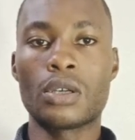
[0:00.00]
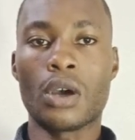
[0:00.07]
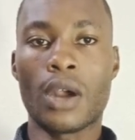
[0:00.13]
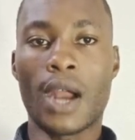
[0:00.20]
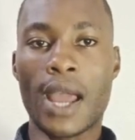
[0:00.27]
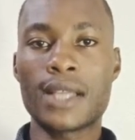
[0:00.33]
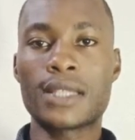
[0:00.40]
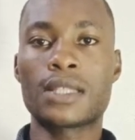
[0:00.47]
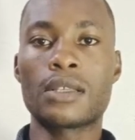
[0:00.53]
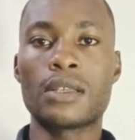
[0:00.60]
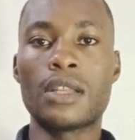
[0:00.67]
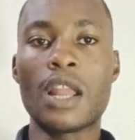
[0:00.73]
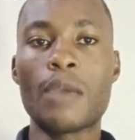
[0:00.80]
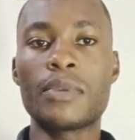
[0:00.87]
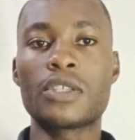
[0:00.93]
All right,
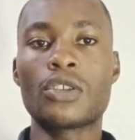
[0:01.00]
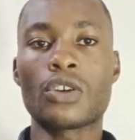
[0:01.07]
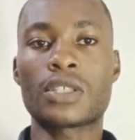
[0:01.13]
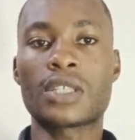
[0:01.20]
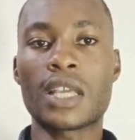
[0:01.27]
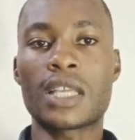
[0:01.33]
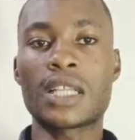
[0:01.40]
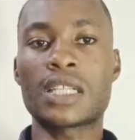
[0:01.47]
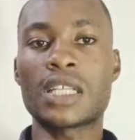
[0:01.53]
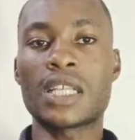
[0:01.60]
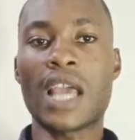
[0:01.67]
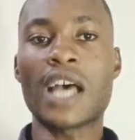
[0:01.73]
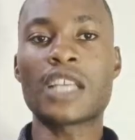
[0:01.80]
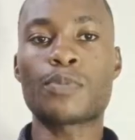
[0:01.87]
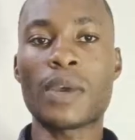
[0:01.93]
let me just take it in
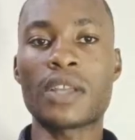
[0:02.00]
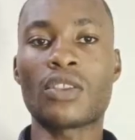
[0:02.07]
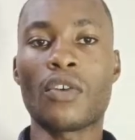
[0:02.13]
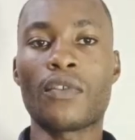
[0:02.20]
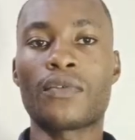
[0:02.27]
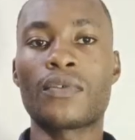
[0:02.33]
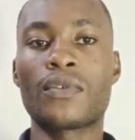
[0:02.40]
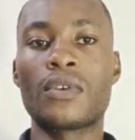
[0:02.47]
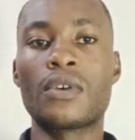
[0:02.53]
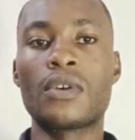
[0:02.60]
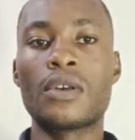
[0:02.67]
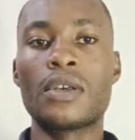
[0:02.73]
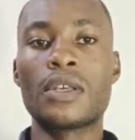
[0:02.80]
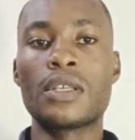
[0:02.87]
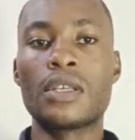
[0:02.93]
the aspect of
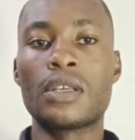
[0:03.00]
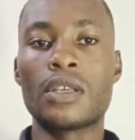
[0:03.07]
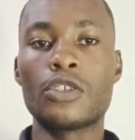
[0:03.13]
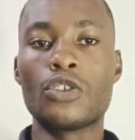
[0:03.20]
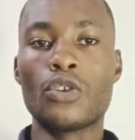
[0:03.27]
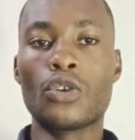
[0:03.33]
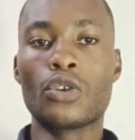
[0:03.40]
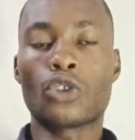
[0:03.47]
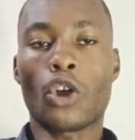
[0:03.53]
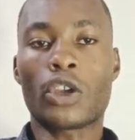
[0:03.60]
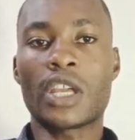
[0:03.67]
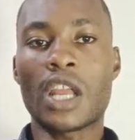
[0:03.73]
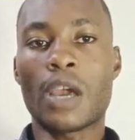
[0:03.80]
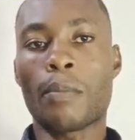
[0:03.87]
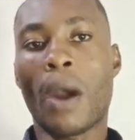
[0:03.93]

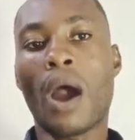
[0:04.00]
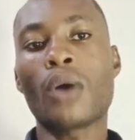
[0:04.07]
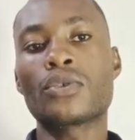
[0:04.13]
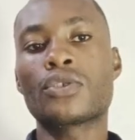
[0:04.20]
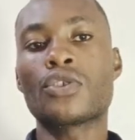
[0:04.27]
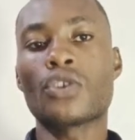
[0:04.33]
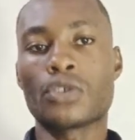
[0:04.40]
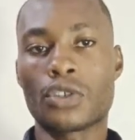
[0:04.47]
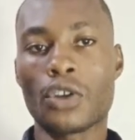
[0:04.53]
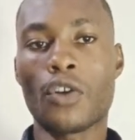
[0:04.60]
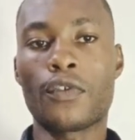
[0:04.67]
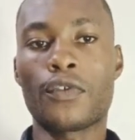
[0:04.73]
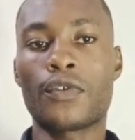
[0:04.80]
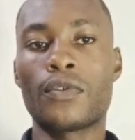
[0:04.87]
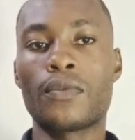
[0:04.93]
talking about
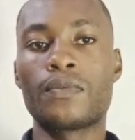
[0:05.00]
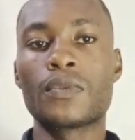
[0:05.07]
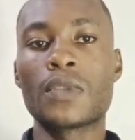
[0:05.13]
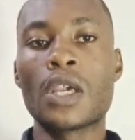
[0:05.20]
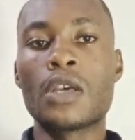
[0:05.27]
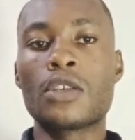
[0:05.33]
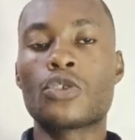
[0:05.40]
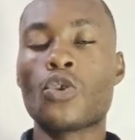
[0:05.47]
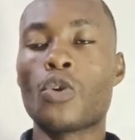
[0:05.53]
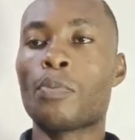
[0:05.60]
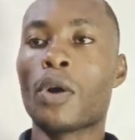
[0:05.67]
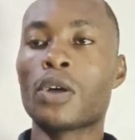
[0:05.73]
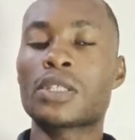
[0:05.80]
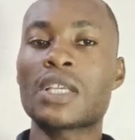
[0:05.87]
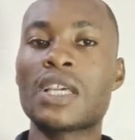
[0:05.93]
yourself. So
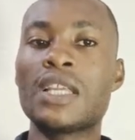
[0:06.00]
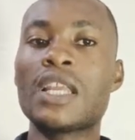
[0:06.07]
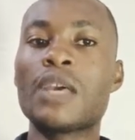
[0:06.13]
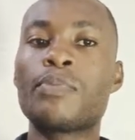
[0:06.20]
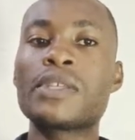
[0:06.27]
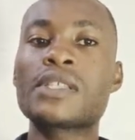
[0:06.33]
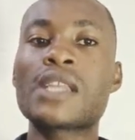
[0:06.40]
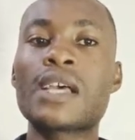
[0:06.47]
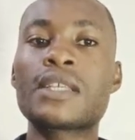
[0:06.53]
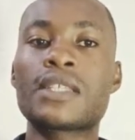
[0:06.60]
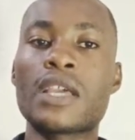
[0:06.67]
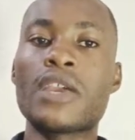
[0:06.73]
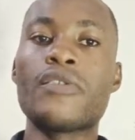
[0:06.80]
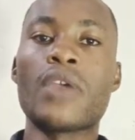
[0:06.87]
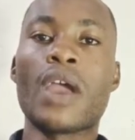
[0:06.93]
but in the business
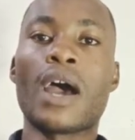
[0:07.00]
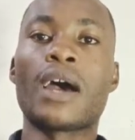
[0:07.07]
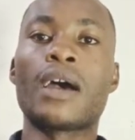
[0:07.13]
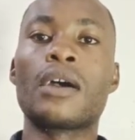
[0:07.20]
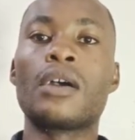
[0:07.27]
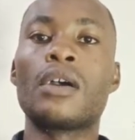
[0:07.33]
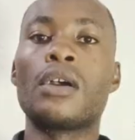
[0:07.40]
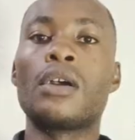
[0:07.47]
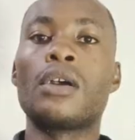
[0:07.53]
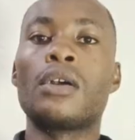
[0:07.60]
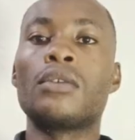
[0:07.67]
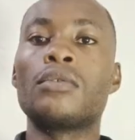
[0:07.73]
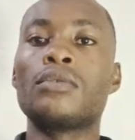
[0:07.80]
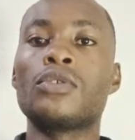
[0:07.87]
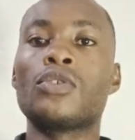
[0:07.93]
area,
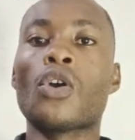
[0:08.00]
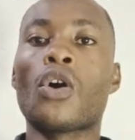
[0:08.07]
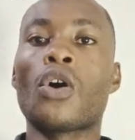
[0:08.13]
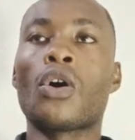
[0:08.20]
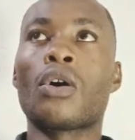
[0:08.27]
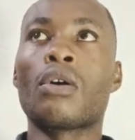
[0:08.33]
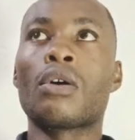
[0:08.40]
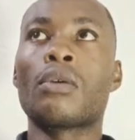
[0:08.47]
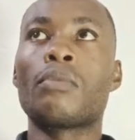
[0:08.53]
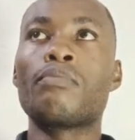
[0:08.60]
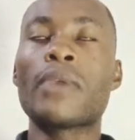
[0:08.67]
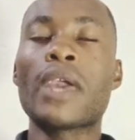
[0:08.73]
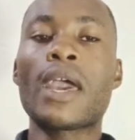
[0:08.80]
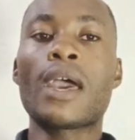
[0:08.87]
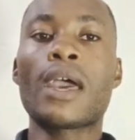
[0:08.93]
your
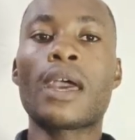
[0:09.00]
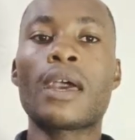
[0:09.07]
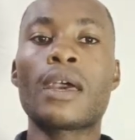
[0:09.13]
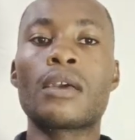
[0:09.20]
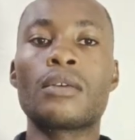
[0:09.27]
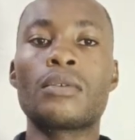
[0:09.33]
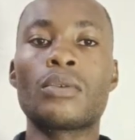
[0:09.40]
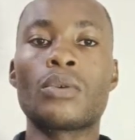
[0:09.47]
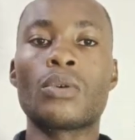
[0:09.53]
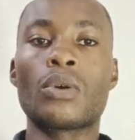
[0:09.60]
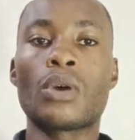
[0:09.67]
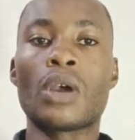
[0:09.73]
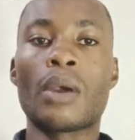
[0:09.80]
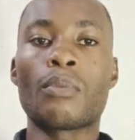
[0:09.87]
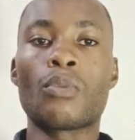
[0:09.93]
mere
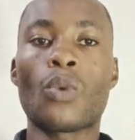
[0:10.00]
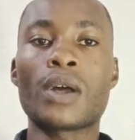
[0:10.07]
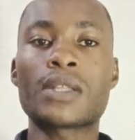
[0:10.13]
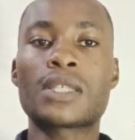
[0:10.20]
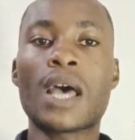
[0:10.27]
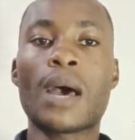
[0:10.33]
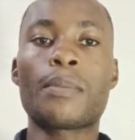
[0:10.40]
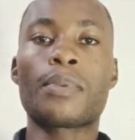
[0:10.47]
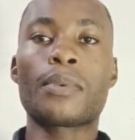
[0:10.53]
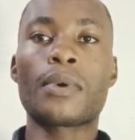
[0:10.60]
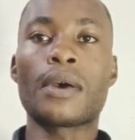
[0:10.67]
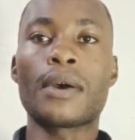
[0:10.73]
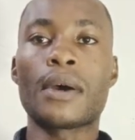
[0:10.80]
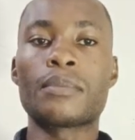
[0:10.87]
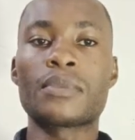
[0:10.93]

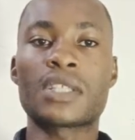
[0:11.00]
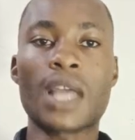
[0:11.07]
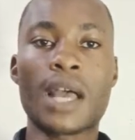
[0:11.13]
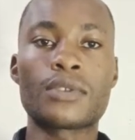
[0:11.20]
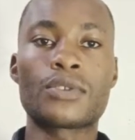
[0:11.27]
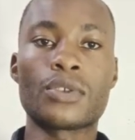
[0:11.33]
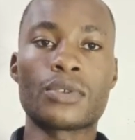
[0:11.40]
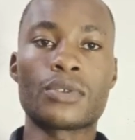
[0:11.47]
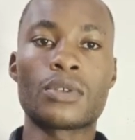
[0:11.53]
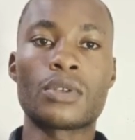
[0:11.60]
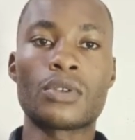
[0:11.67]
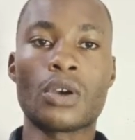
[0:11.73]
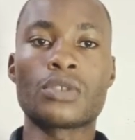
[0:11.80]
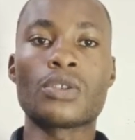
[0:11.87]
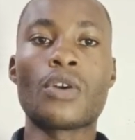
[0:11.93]
WhatsApp status
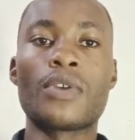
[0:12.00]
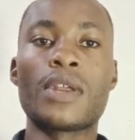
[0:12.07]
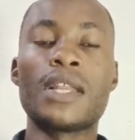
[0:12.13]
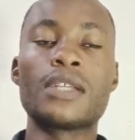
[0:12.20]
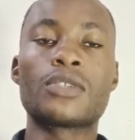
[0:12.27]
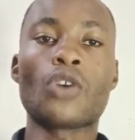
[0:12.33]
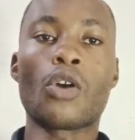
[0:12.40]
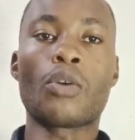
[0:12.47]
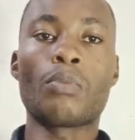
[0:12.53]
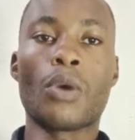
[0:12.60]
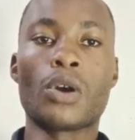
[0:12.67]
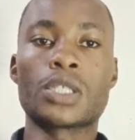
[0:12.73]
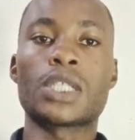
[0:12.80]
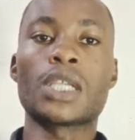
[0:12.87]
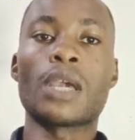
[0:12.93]
does not really talk
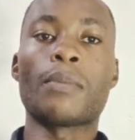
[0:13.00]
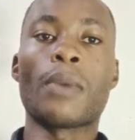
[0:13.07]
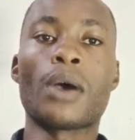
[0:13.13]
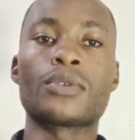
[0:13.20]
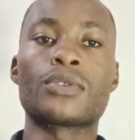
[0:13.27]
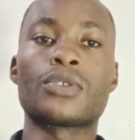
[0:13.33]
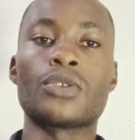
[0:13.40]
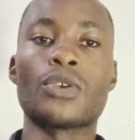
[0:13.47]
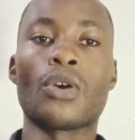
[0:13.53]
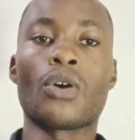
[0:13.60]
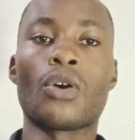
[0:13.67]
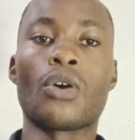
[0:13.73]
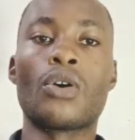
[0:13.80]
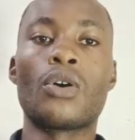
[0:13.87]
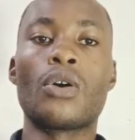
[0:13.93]
much about
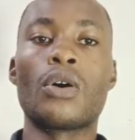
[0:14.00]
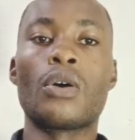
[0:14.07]
your